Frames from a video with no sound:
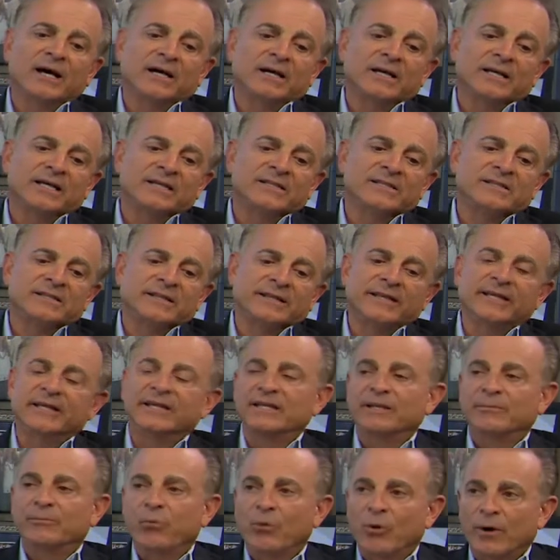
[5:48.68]
is to get an
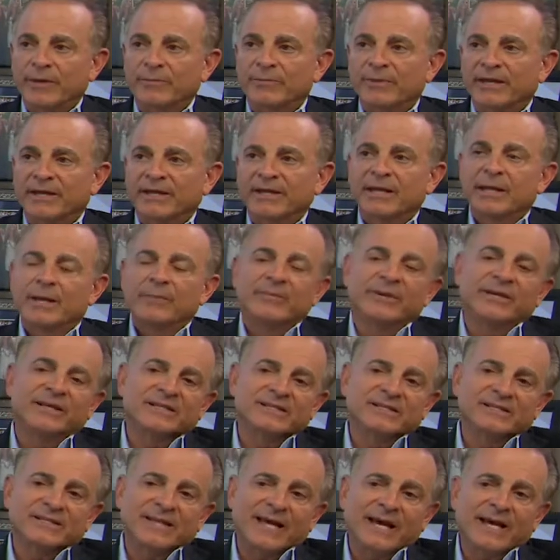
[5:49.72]
appointment.
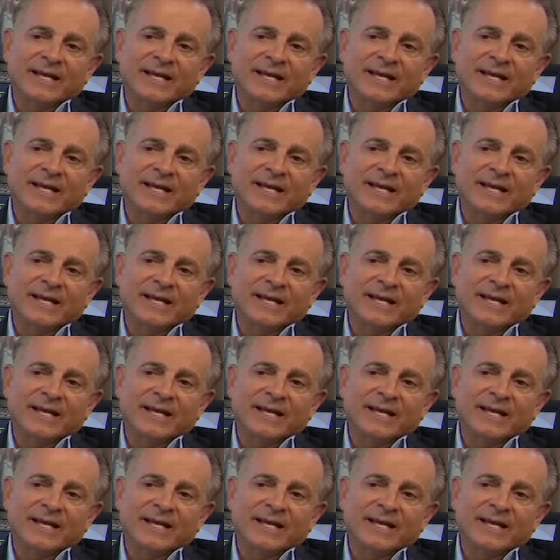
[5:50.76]
Because